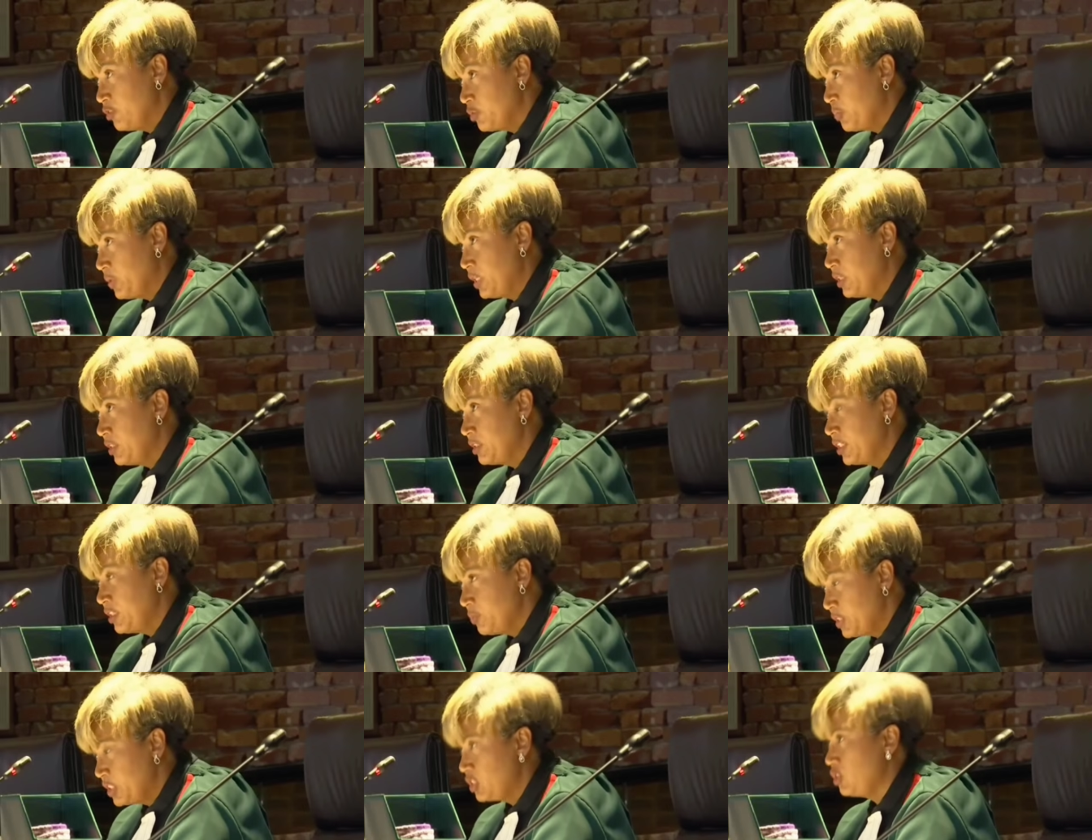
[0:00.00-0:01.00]
of Appeal
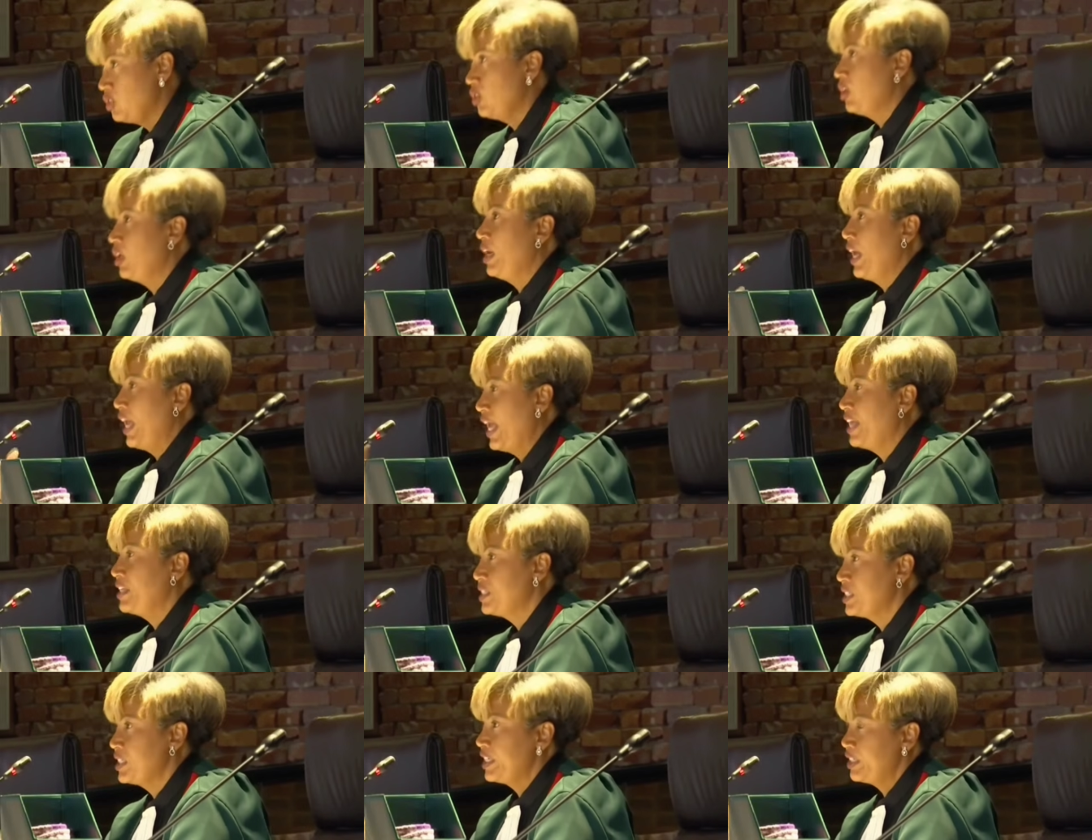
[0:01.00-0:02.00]
in particular
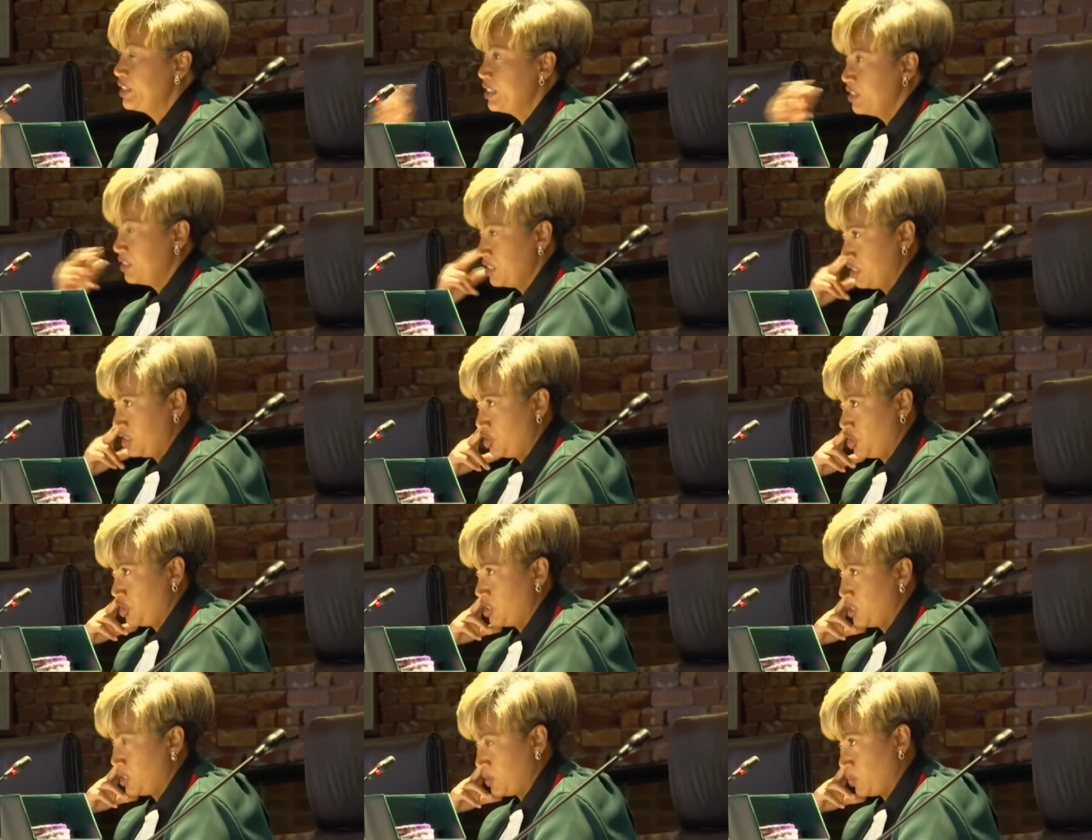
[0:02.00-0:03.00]
has said in
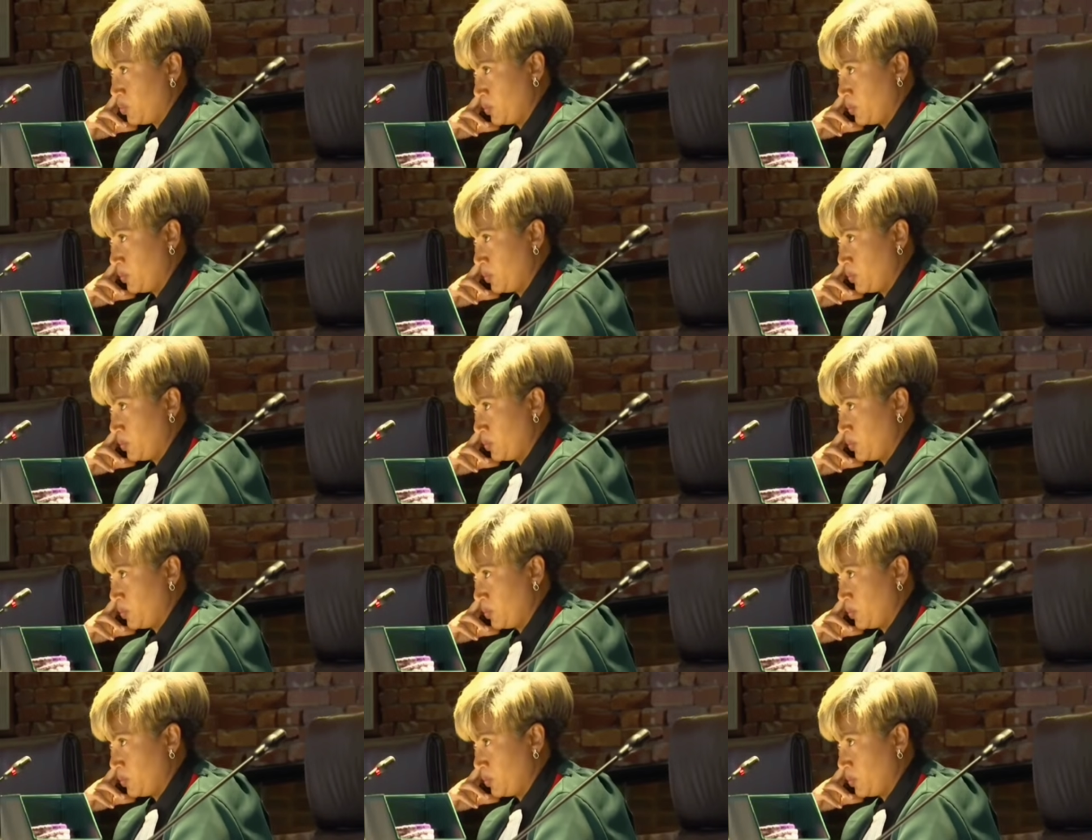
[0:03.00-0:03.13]
decisions.